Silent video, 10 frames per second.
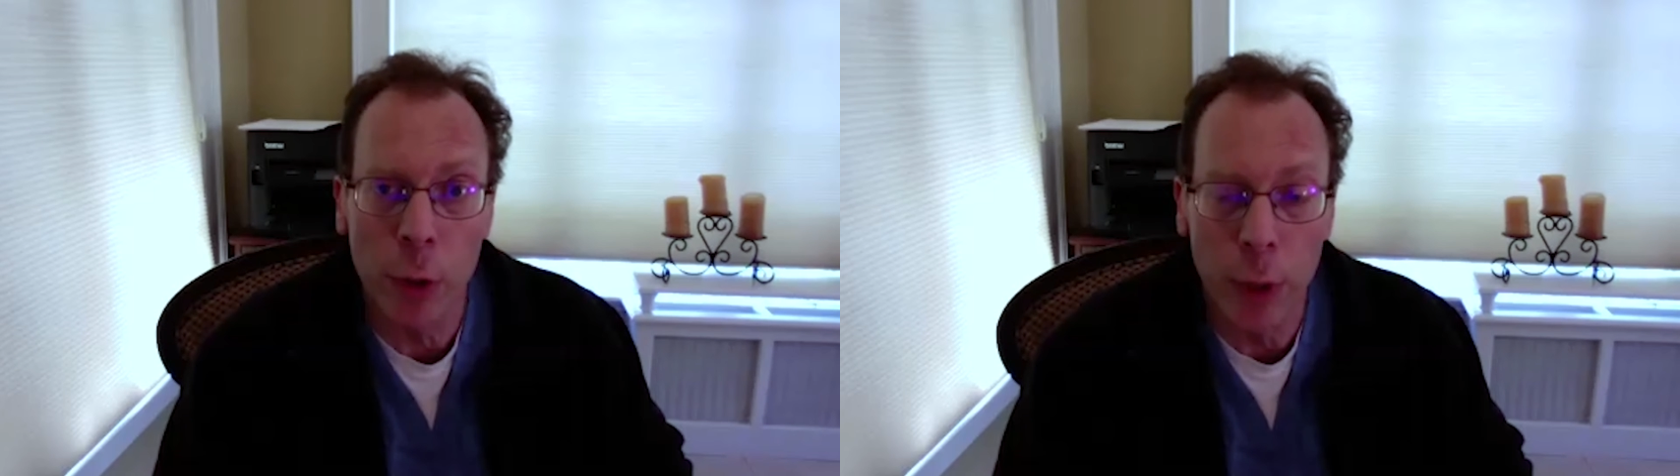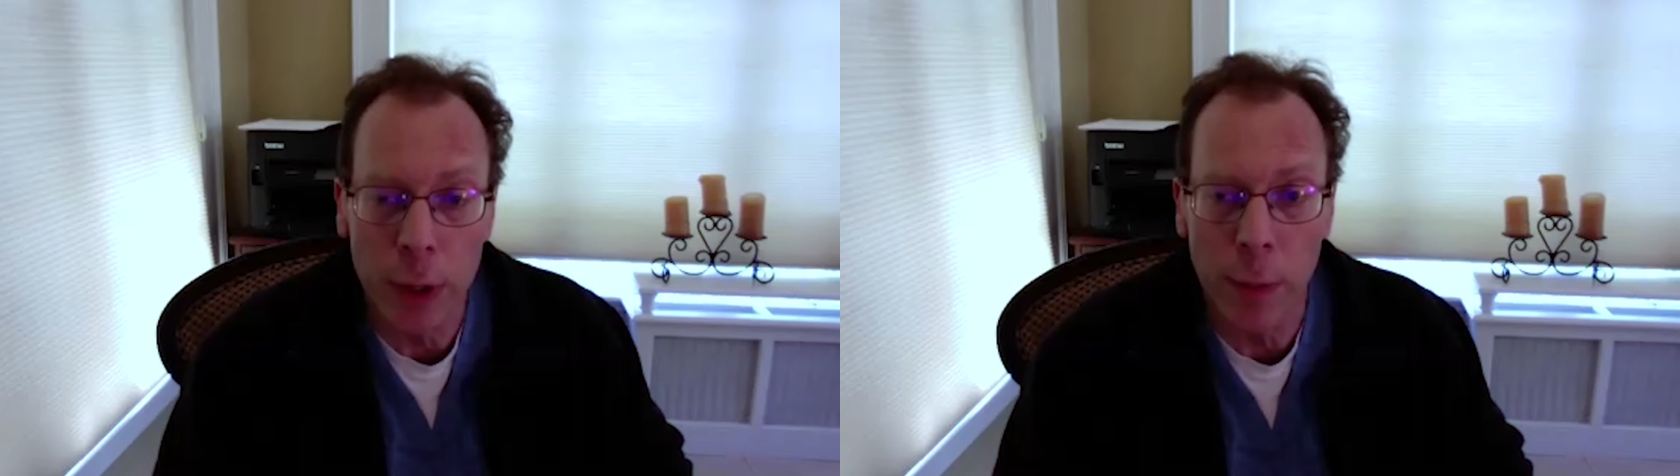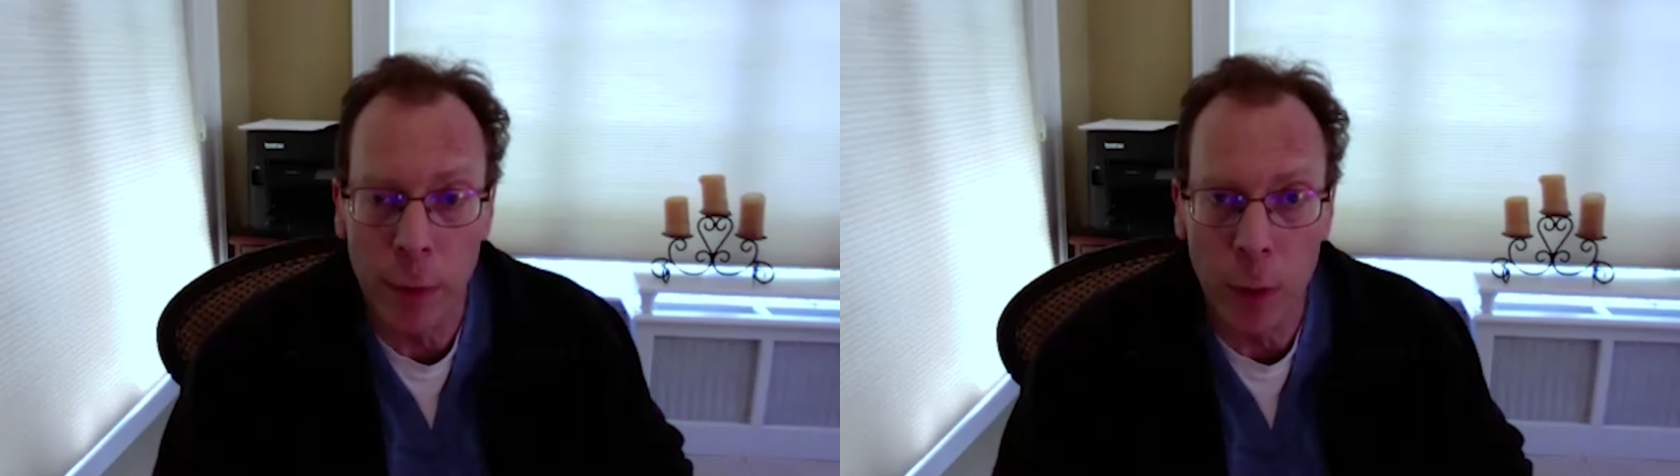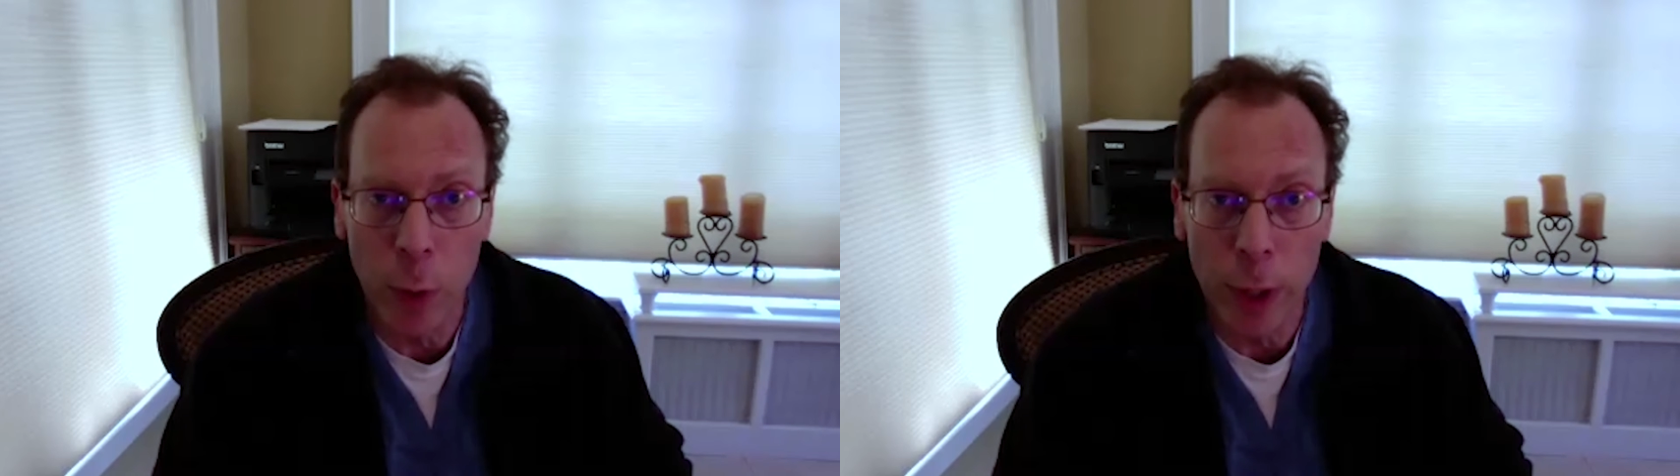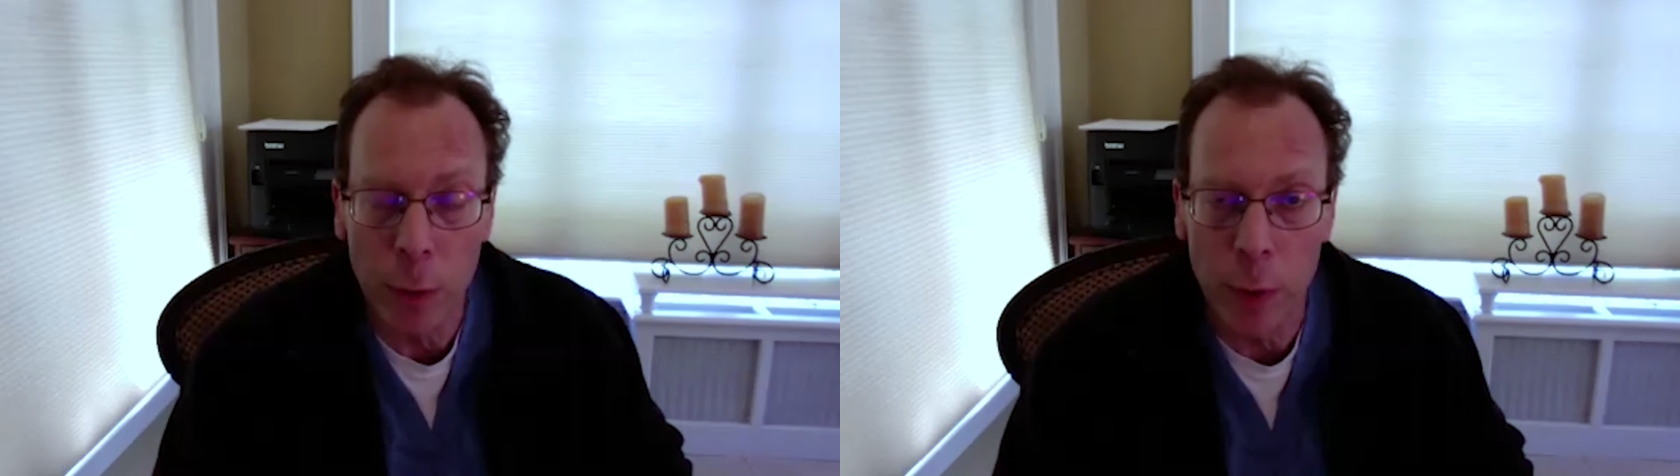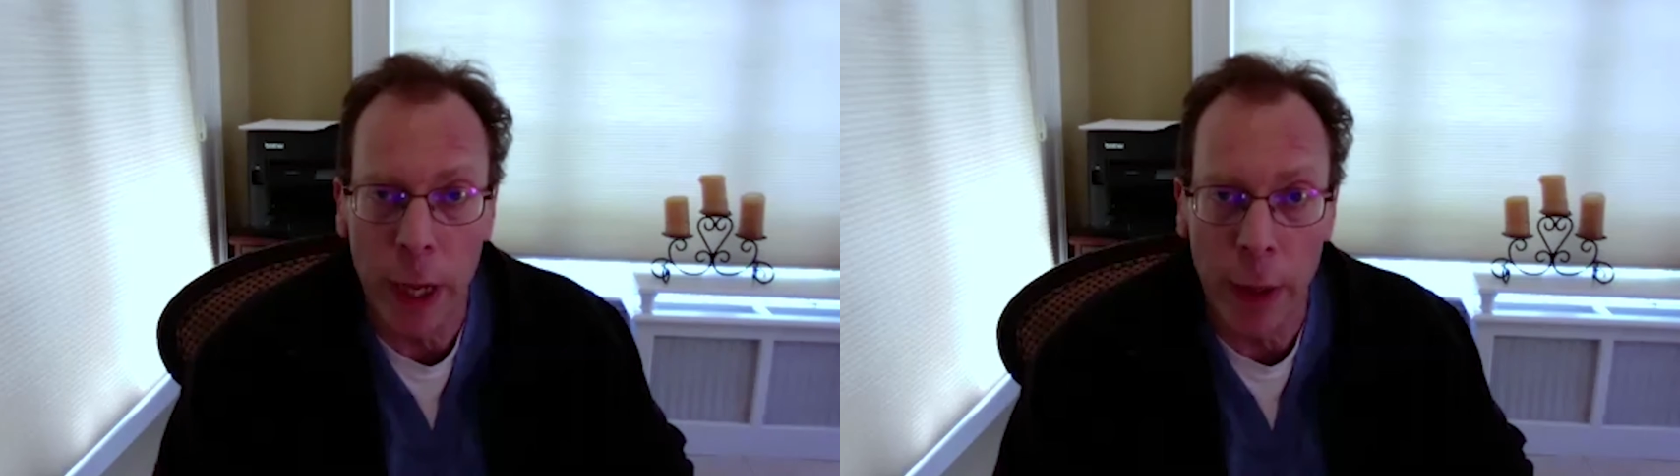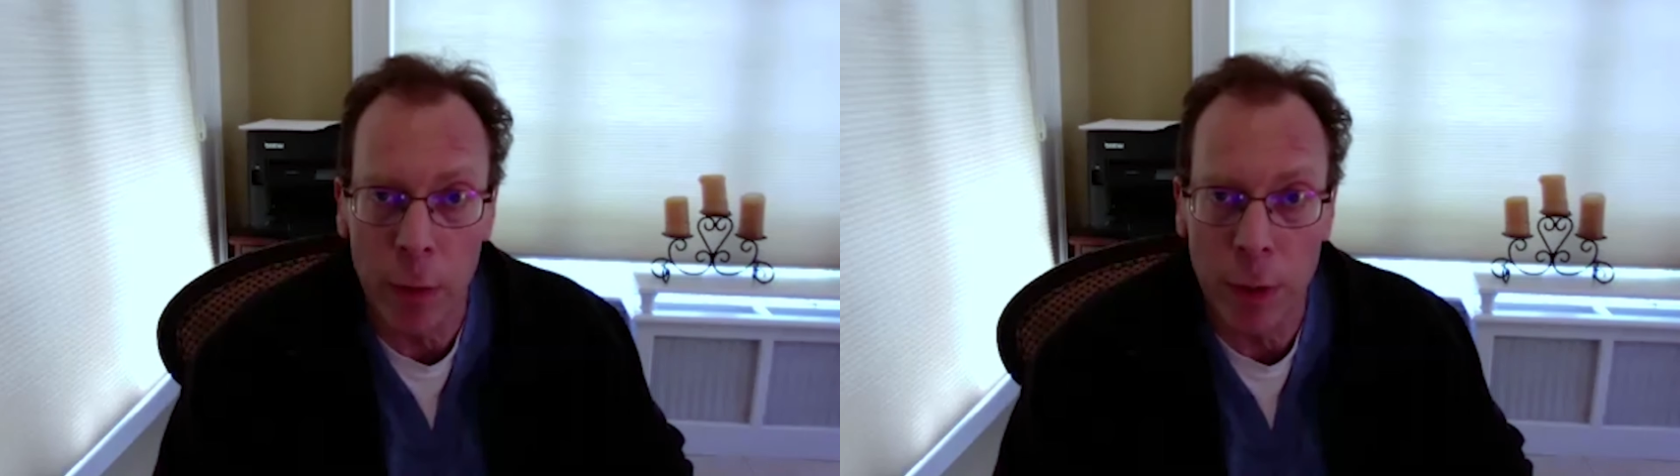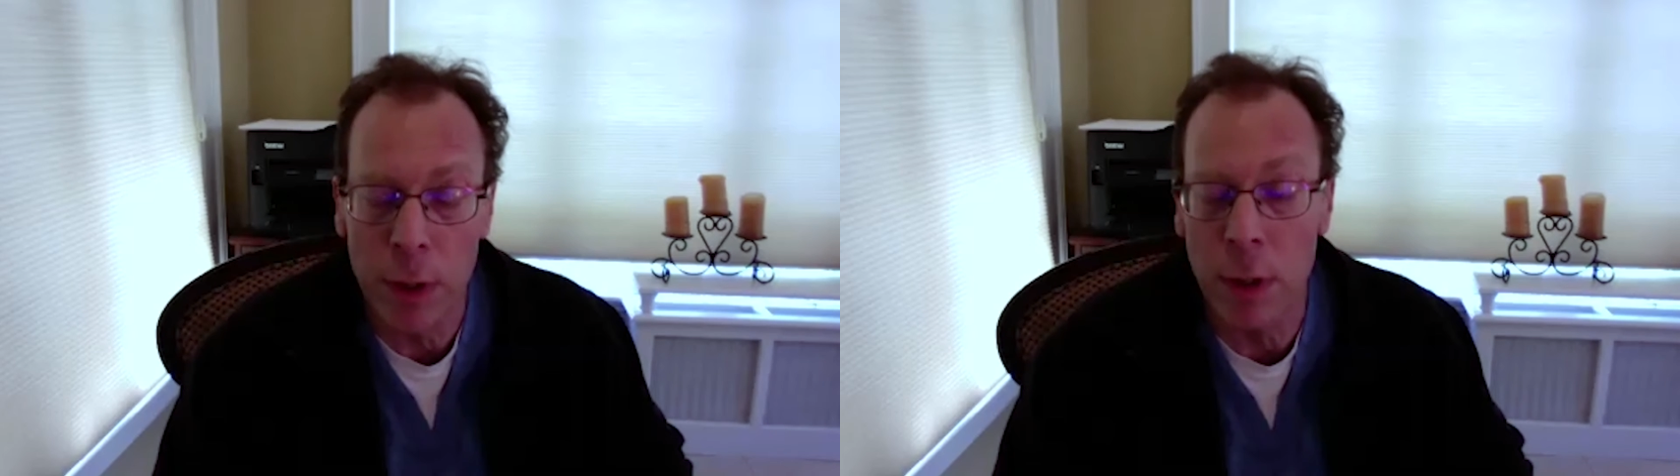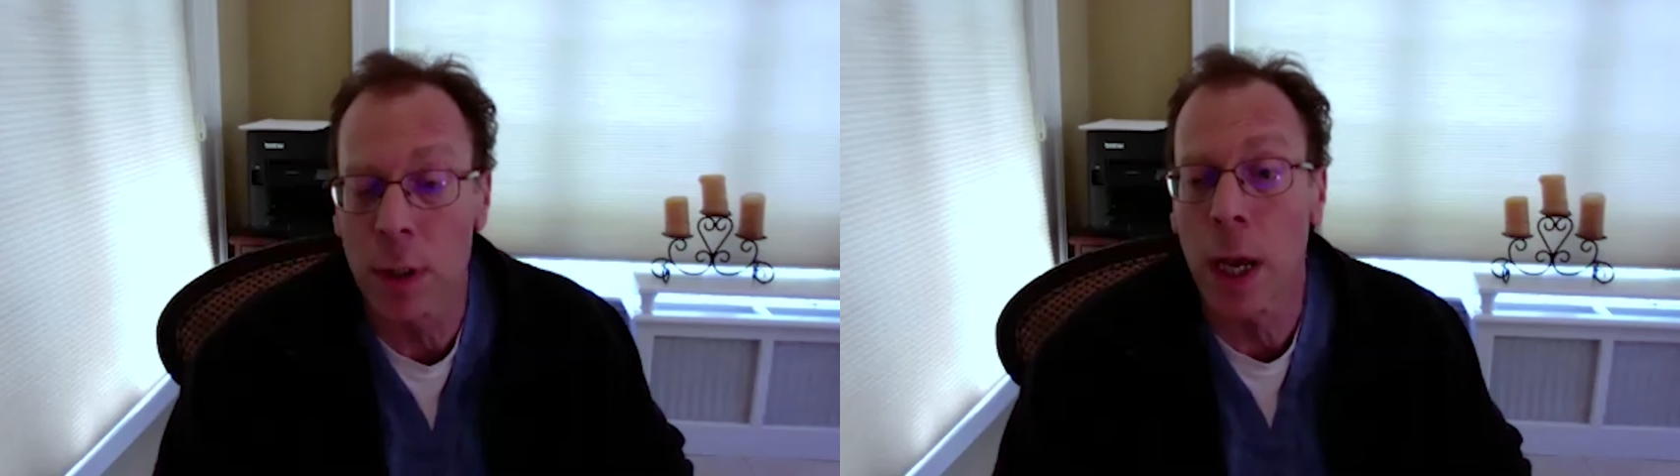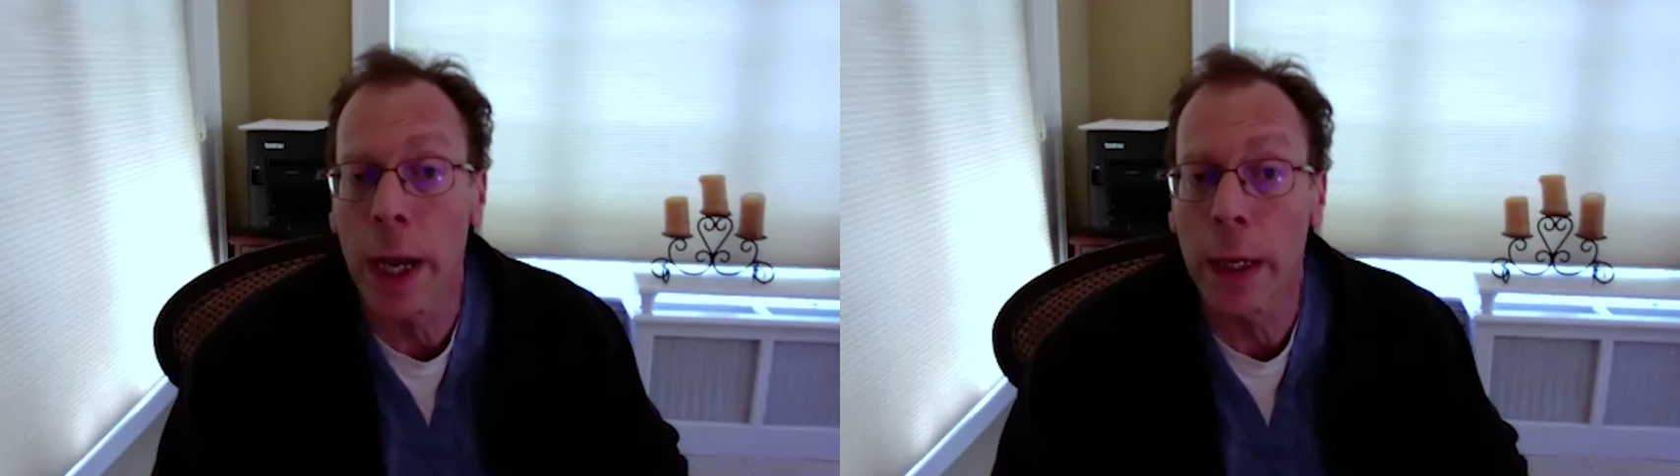and it's something that we can do together as a
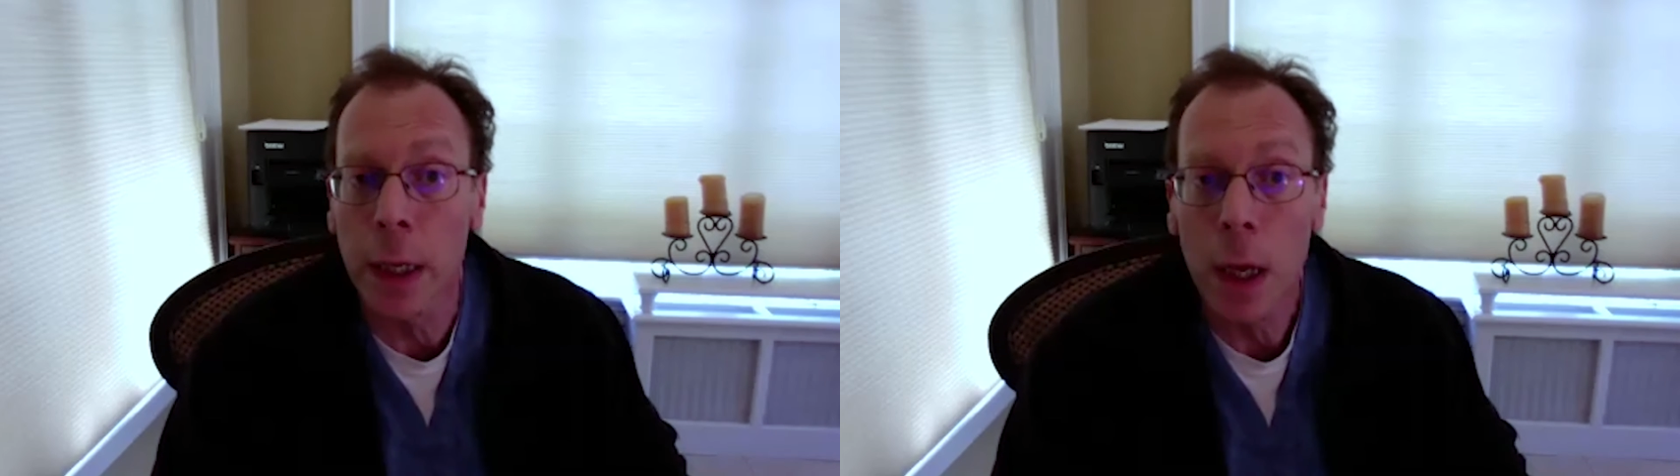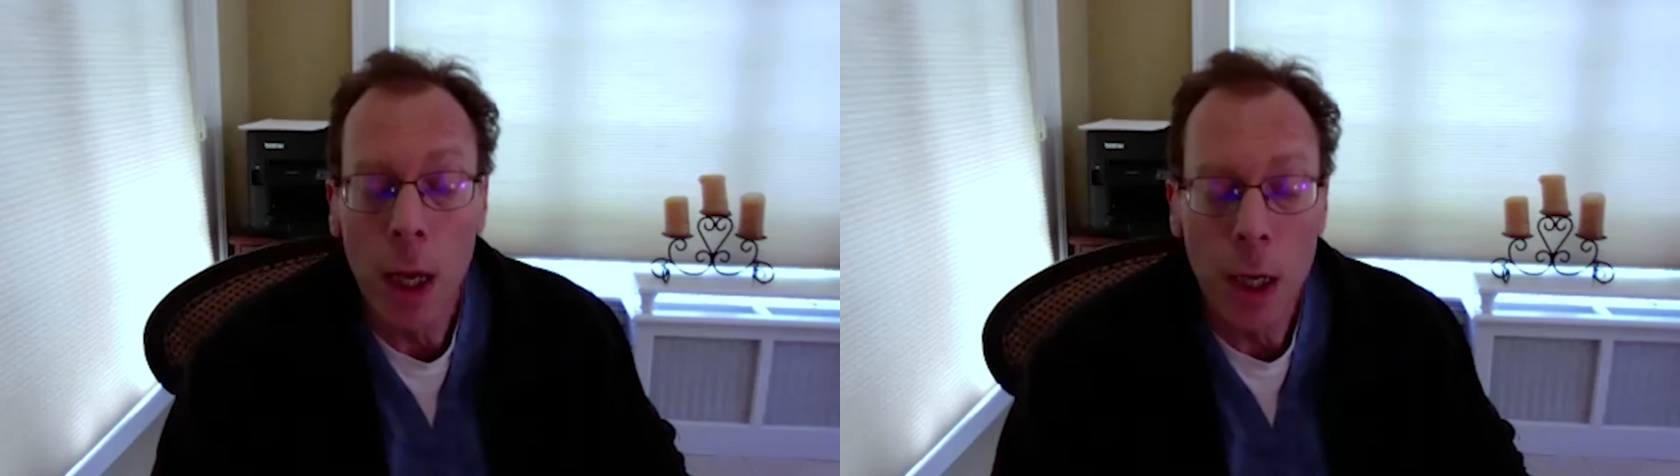society